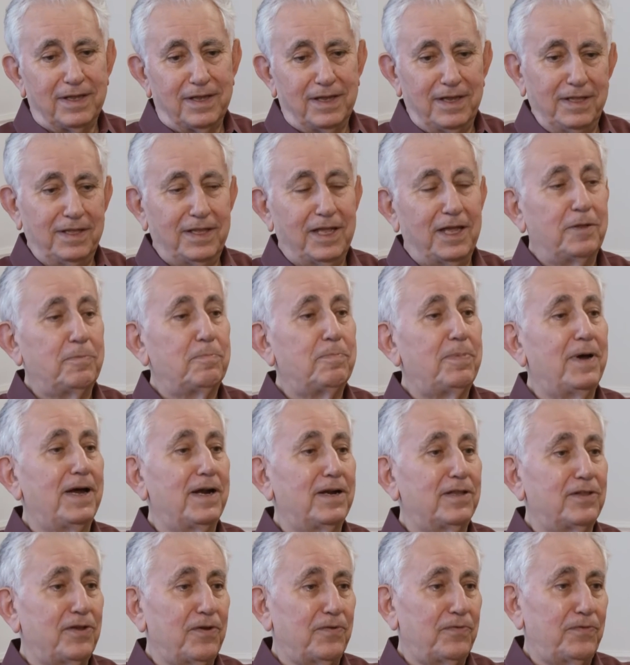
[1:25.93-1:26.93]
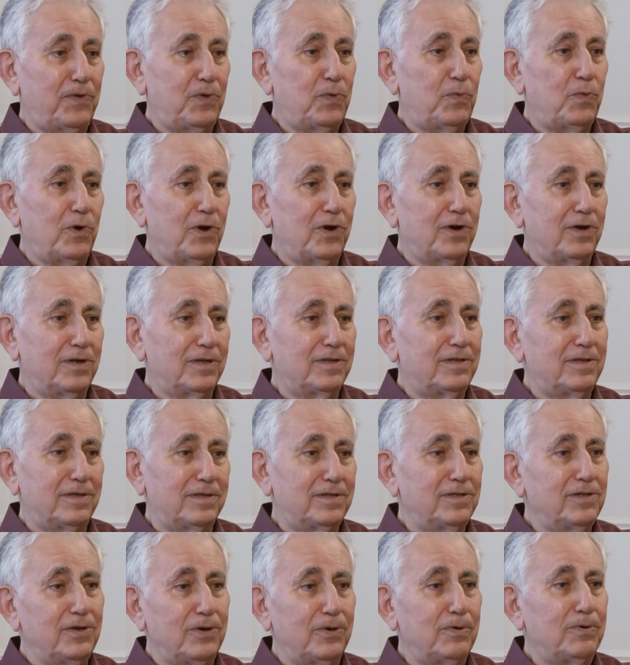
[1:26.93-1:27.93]
in that part of the world,
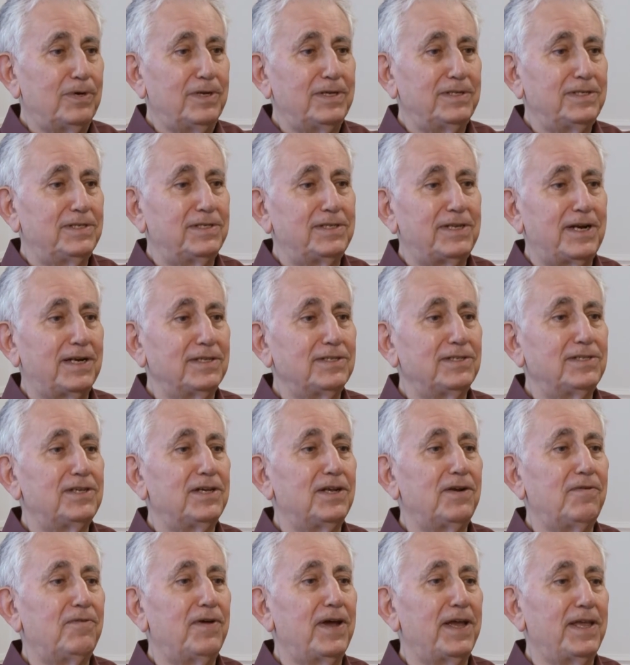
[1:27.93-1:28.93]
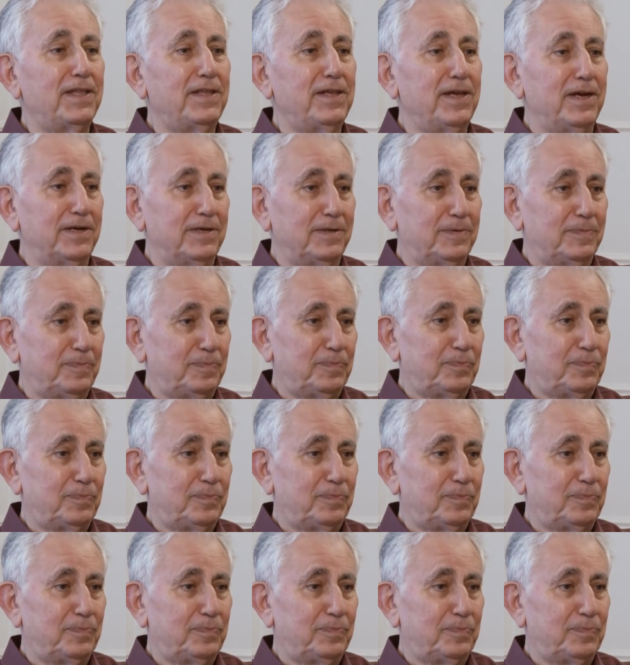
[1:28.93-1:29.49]
known as Transylvania.